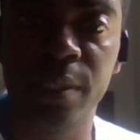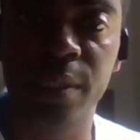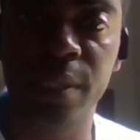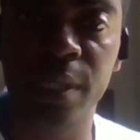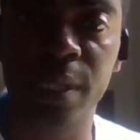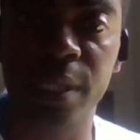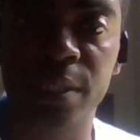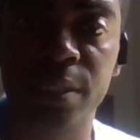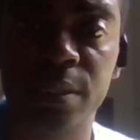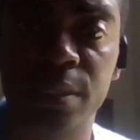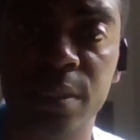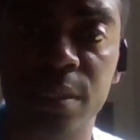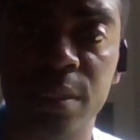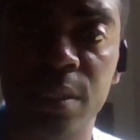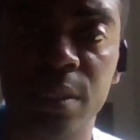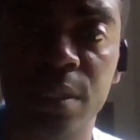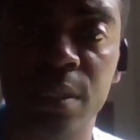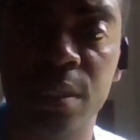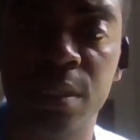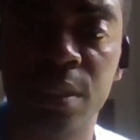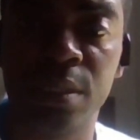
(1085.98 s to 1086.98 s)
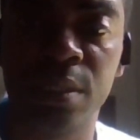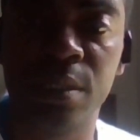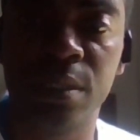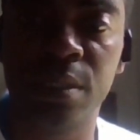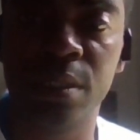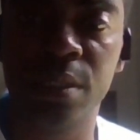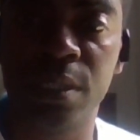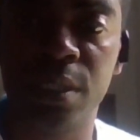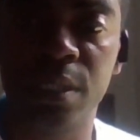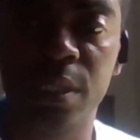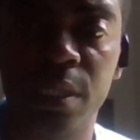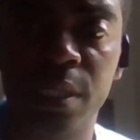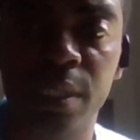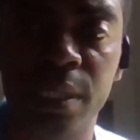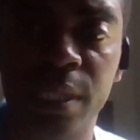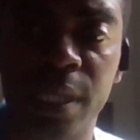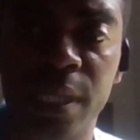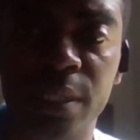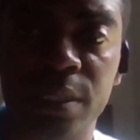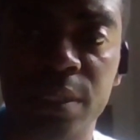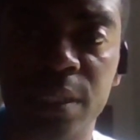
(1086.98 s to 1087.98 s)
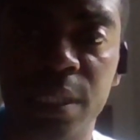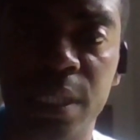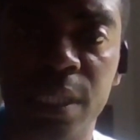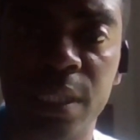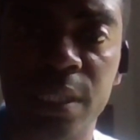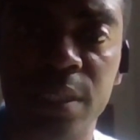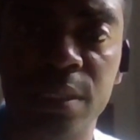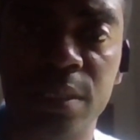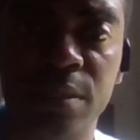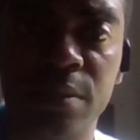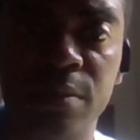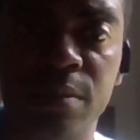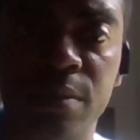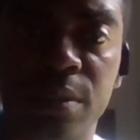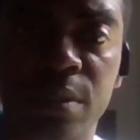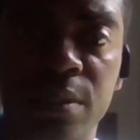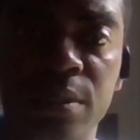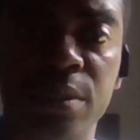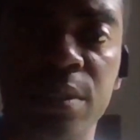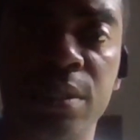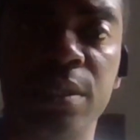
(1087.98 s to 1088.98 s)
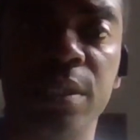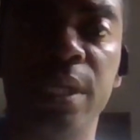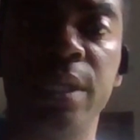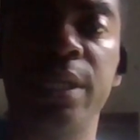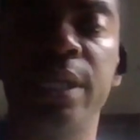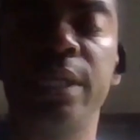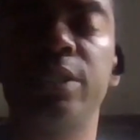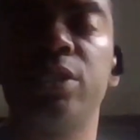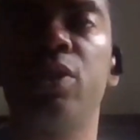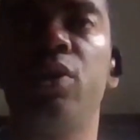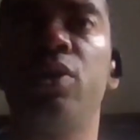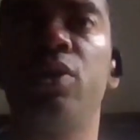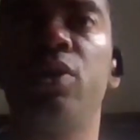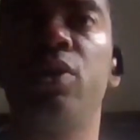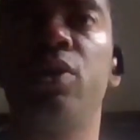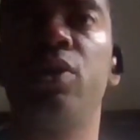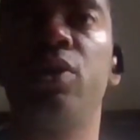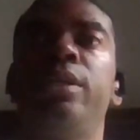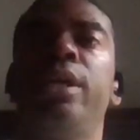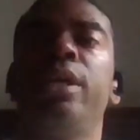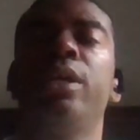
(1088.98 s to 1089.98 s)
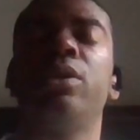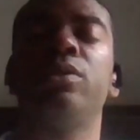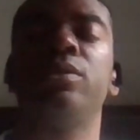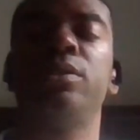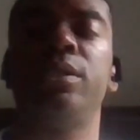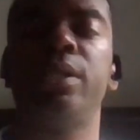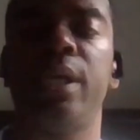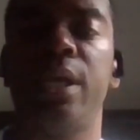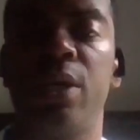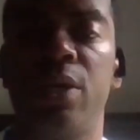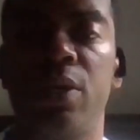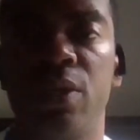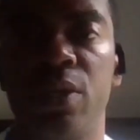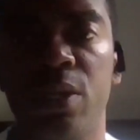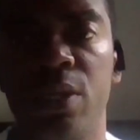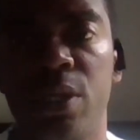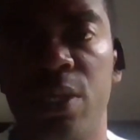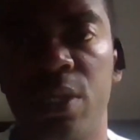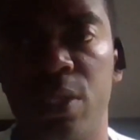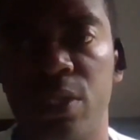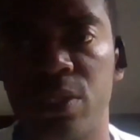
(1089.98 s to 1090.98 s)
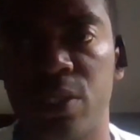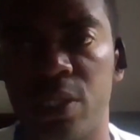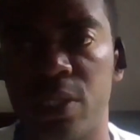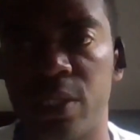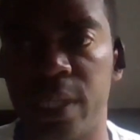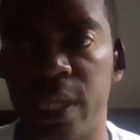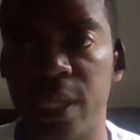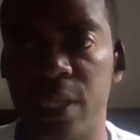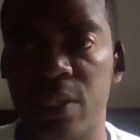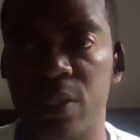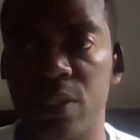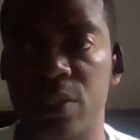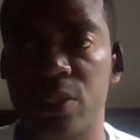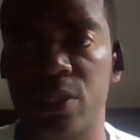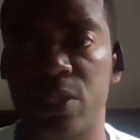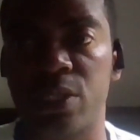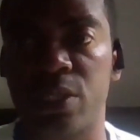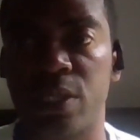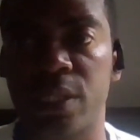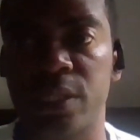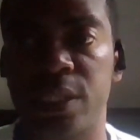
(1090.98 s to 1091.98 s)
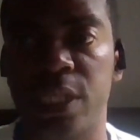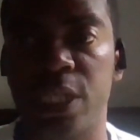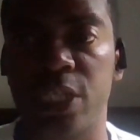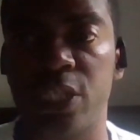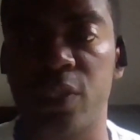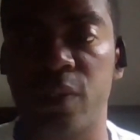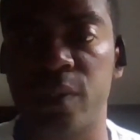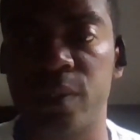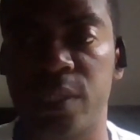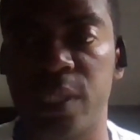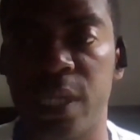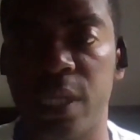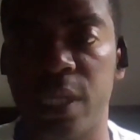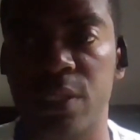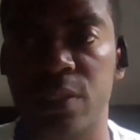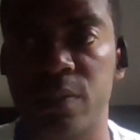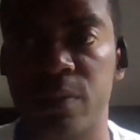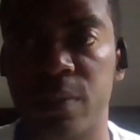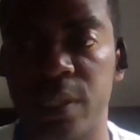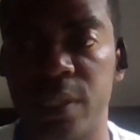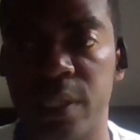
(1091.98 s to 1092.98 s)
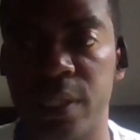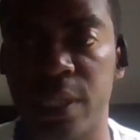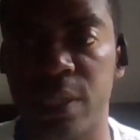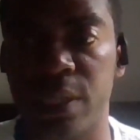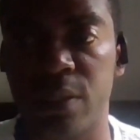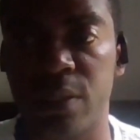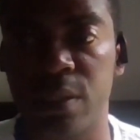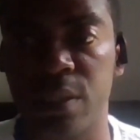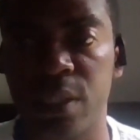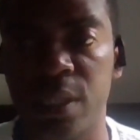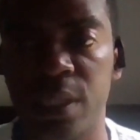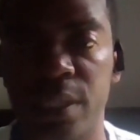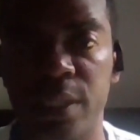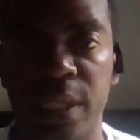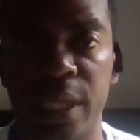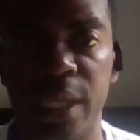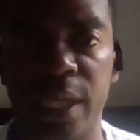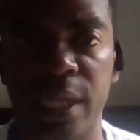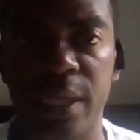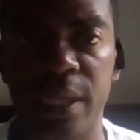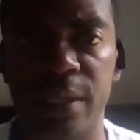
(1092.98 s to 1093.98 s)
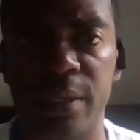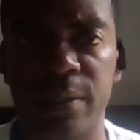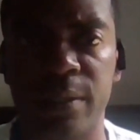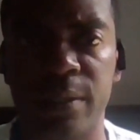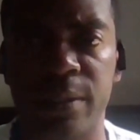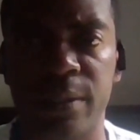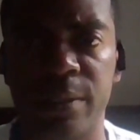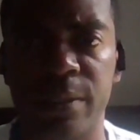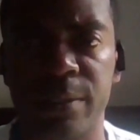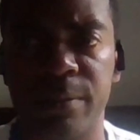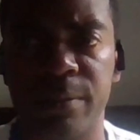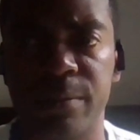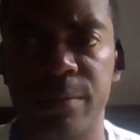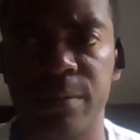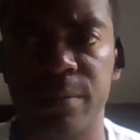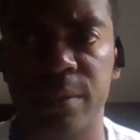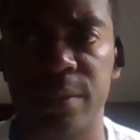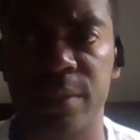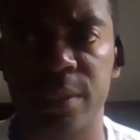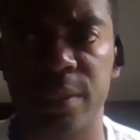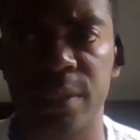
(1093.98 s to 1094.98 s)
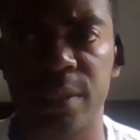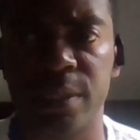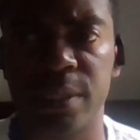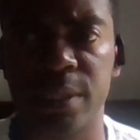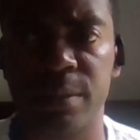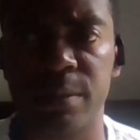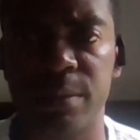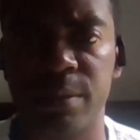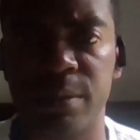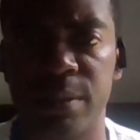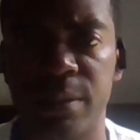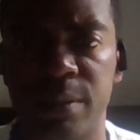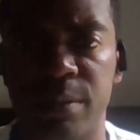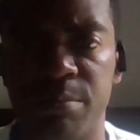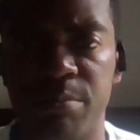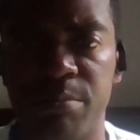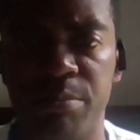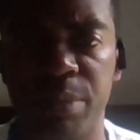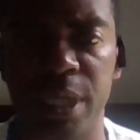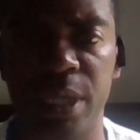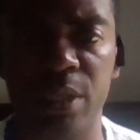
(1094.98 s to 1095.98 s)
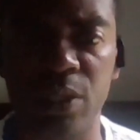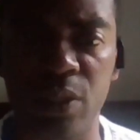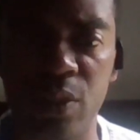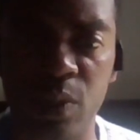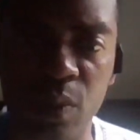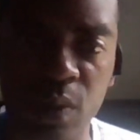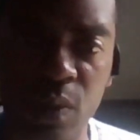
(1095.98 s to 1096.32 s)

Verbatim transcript: yes. It has its now let's go to the Lakers now. The Lakers, the Los Angeles Lakers right now, they have uh beaten New